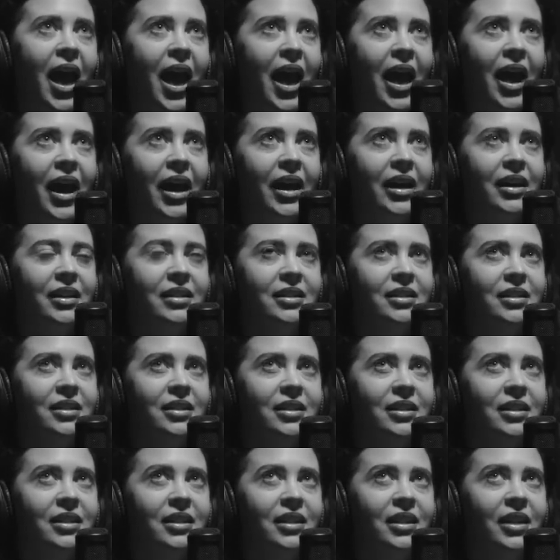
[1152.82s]
And
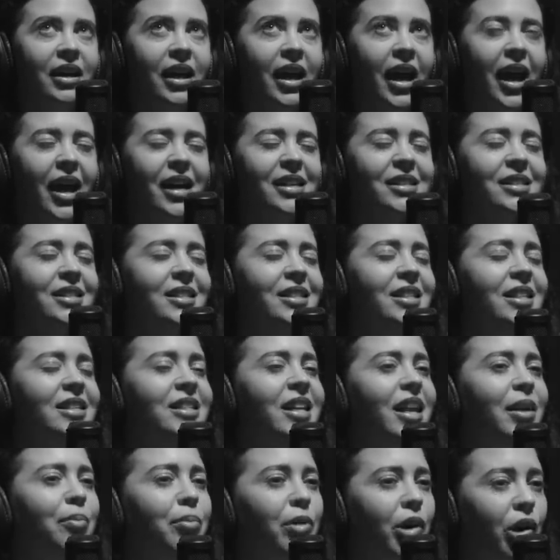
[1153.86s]
as the
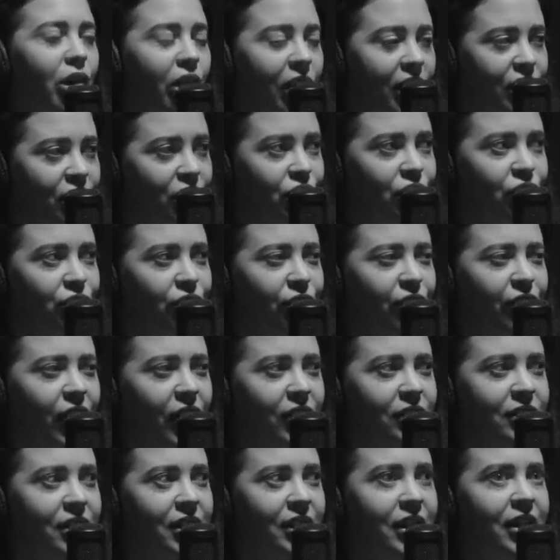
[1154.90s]
day progressed, you
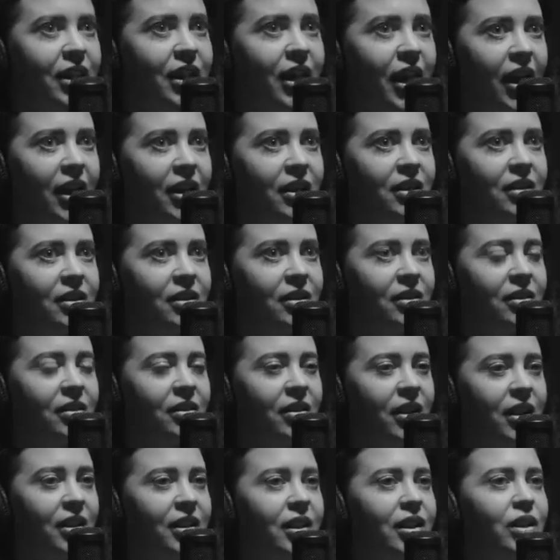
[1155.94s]
felt it get
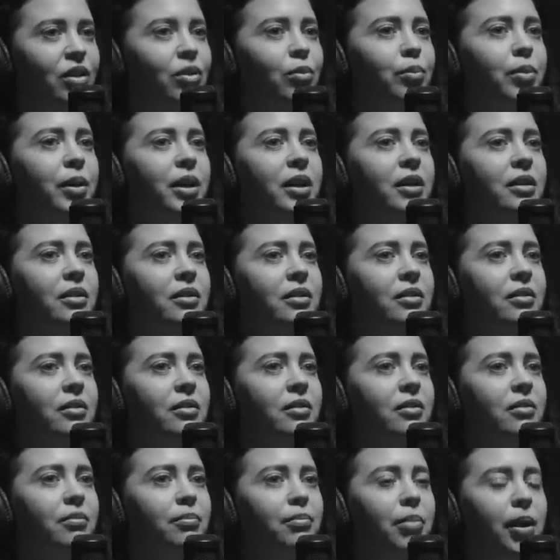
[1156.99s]
a little bit,
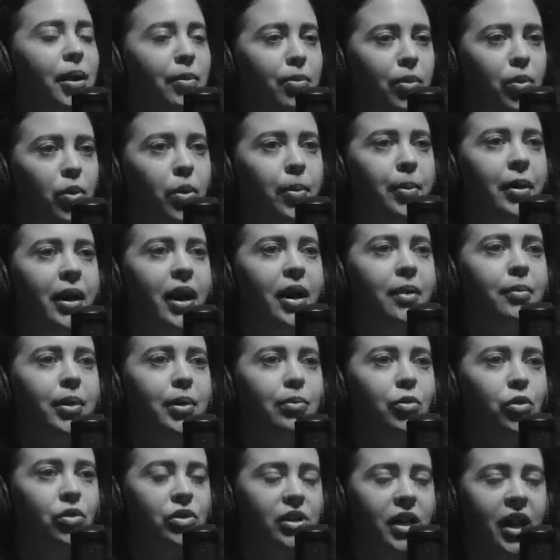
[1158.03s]
people were
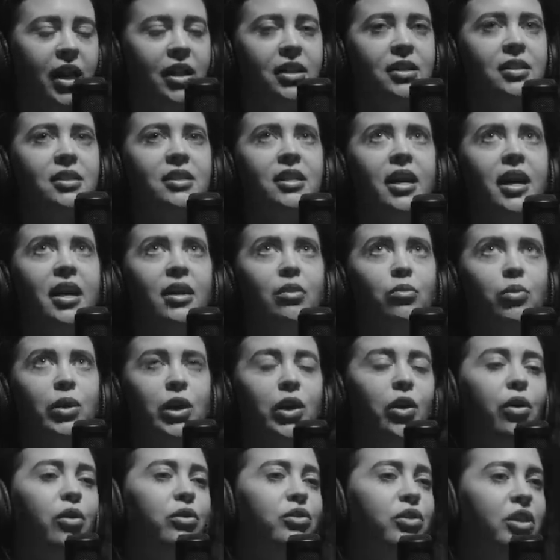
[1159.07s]
becoming more tense. And we'd
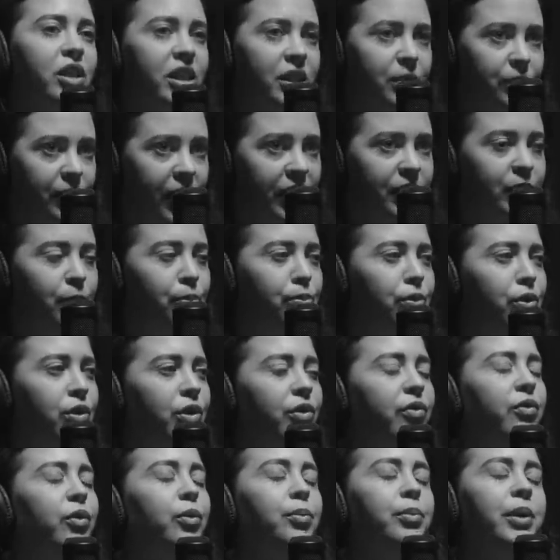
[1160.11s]
go to this, there's a
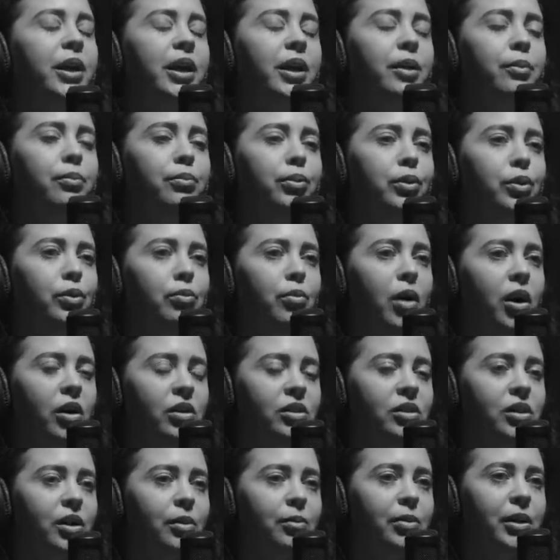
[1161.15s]
beautiful big blue
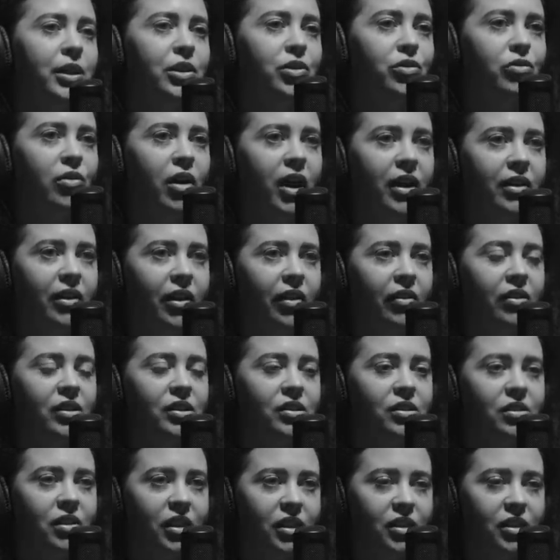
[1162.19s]
mosque, a big shrine there
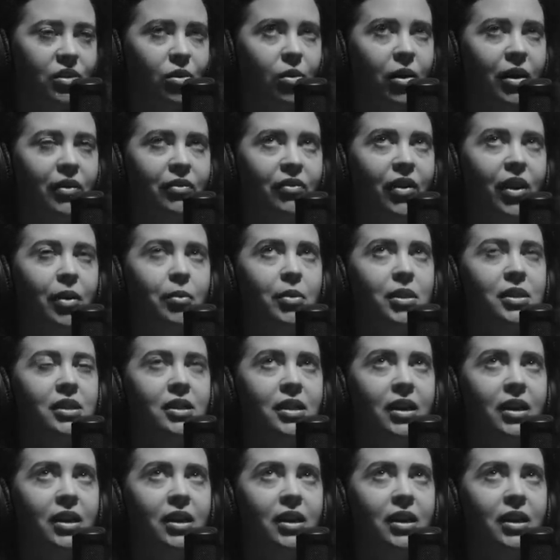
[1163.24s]
that's, that's quite famous.